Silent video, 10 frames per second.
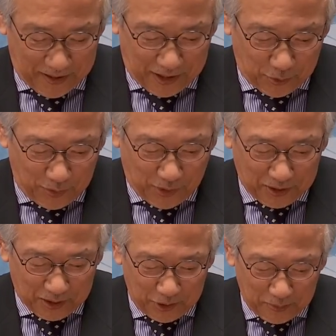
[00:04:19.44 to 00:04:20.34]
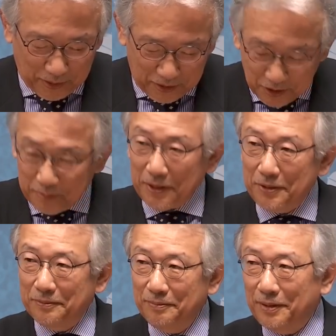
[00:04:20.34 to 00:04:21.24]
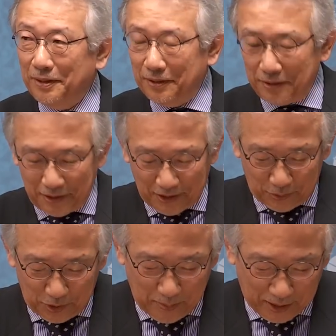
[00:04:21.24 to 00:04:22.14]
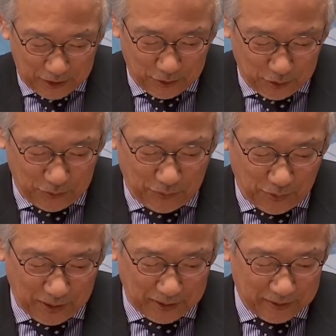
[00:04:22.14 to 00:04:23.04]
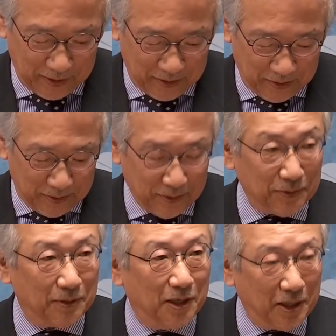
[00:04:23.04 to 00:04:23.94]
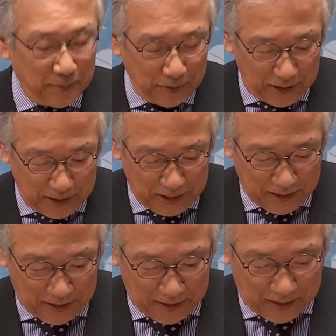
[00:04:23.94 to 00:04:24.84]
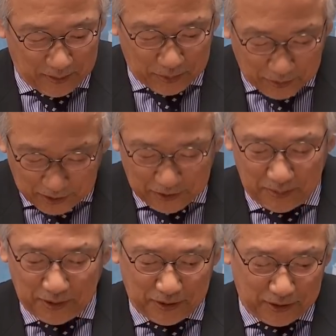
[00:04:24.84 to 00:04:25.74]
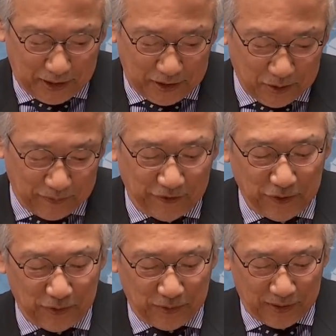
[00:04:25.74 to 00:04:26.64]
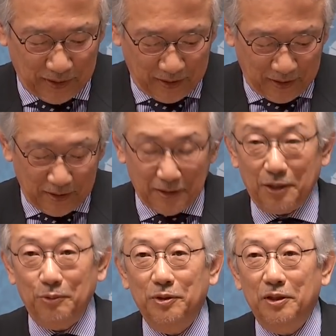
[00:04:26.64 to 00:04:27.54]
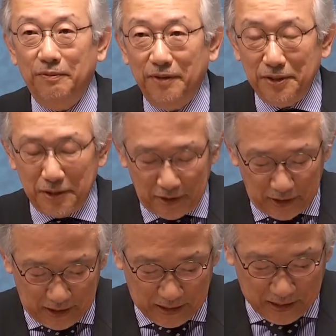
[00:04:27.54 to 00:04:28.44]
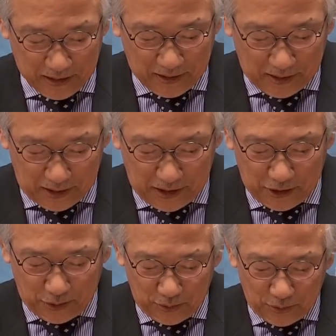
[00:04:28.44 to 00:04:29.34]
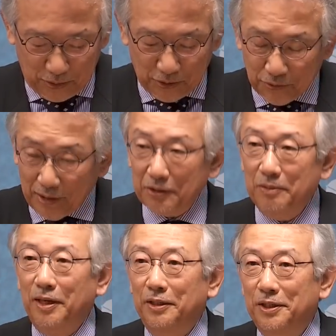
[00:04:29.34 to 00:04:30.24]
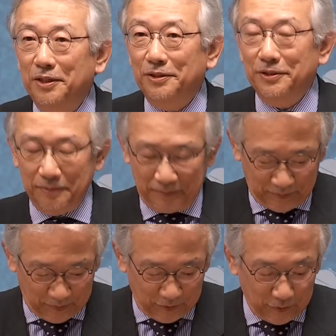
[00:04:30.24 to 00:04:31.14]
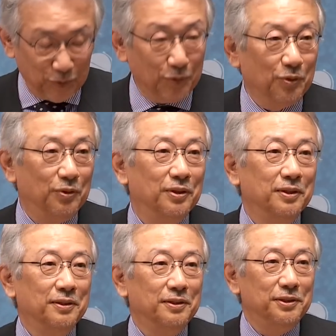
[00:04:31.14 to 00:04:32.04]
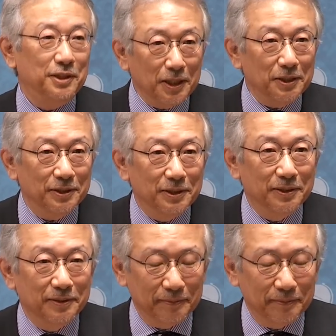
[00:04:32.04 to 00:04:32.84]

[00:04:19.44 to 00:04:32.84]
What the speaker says: And we welcome your participation, and we much look forward to a lively and productive exchange of views that will eventually lead to constructive ideas for change.